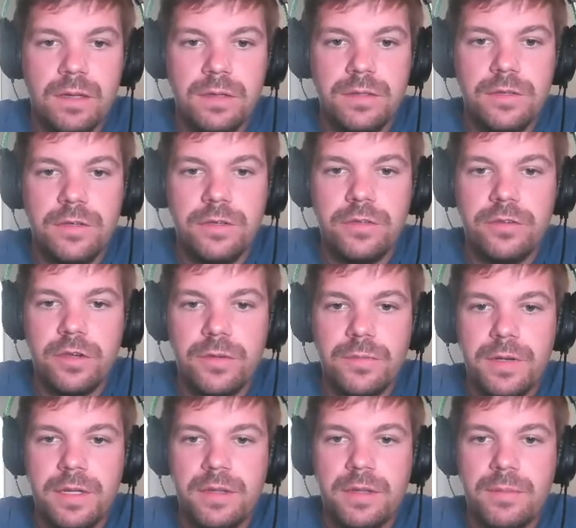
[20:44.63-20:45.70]
you
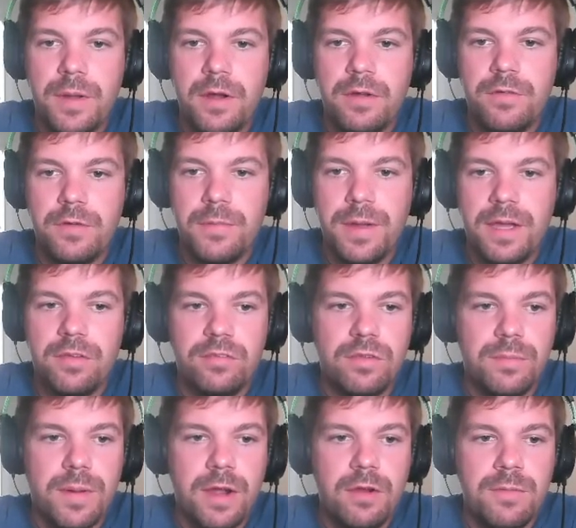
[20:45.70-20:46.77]
determining the power of your pass.
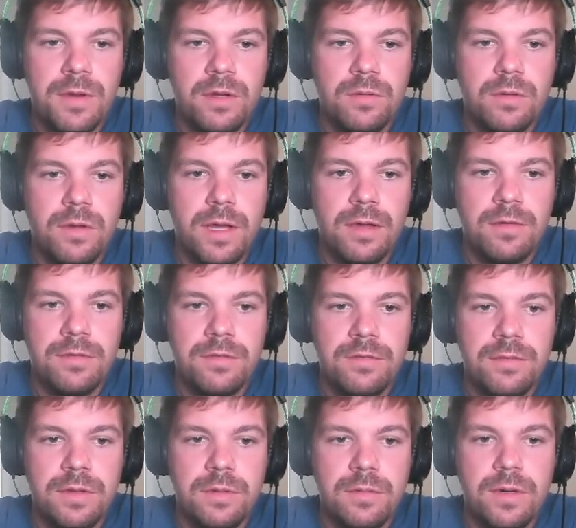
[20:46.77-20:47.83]
The power meter will
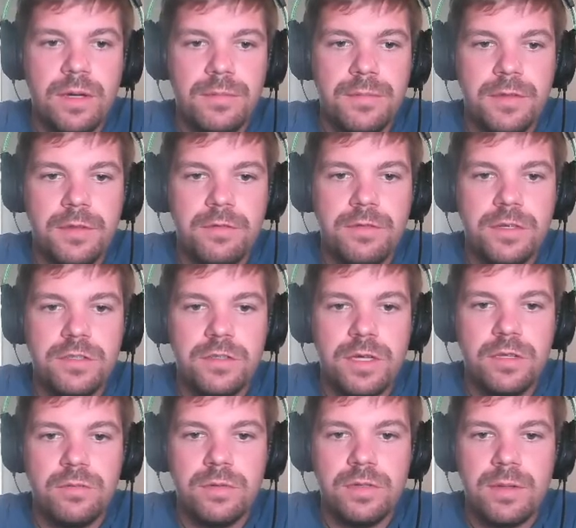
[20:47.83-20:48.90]
help you
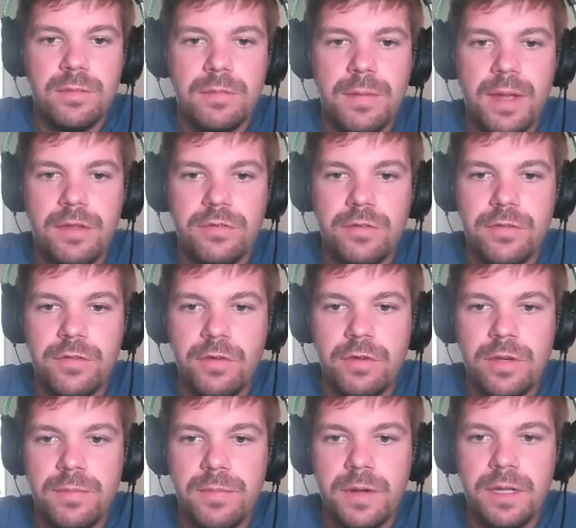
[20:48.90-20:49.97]
visualize what type of pass you're
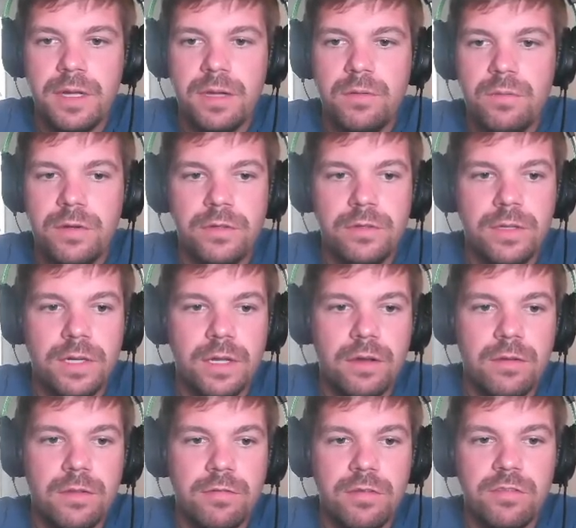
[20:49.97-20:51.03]
throwing depending on when you let
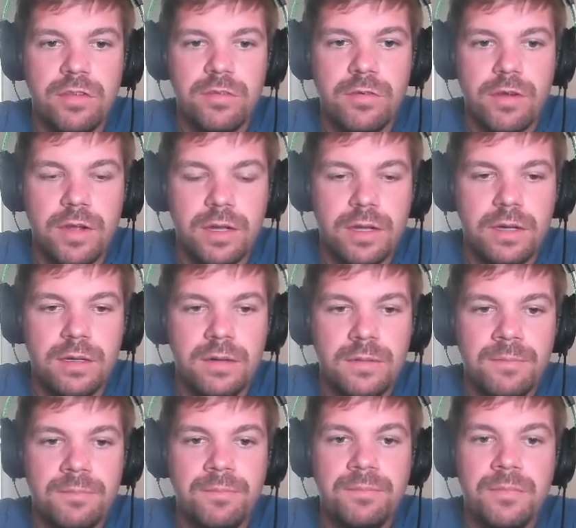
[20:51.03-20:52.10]
go of the receiver icon.
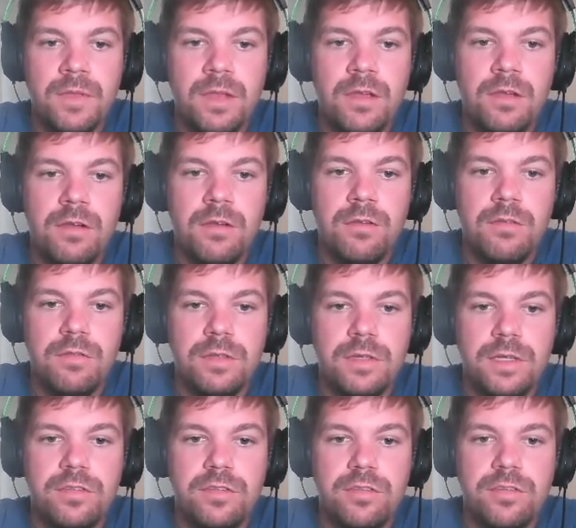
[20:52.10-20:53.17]

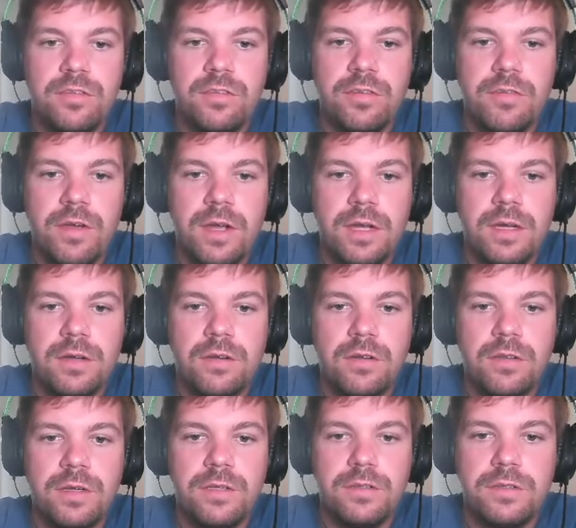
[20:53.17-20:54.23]
Release the receiver icon
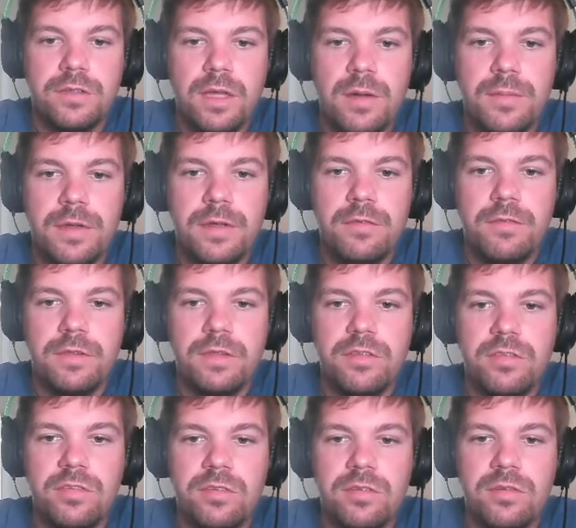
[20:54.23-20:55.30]
early to lob it.
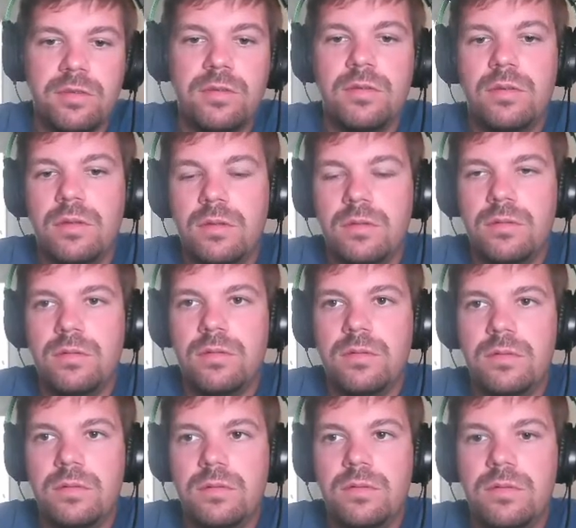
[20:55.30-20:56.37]
Releases.
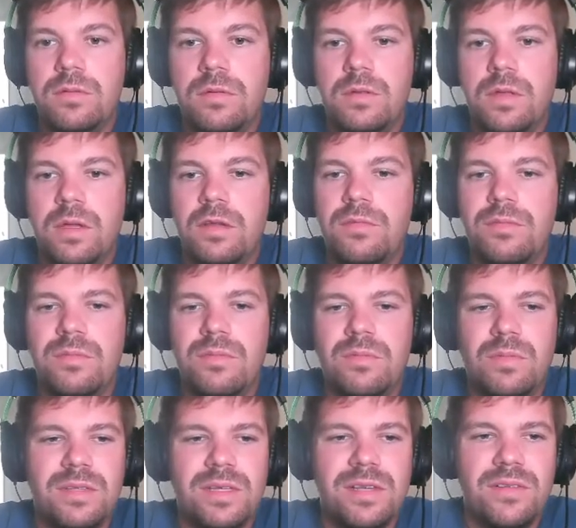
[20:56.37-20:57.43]
That's
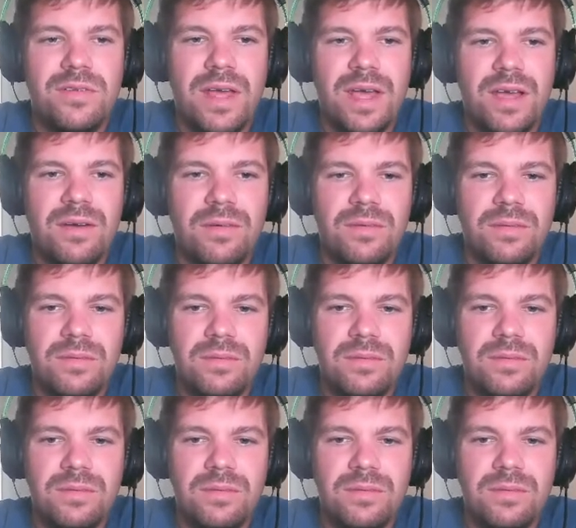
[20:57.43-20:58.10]
what they do now.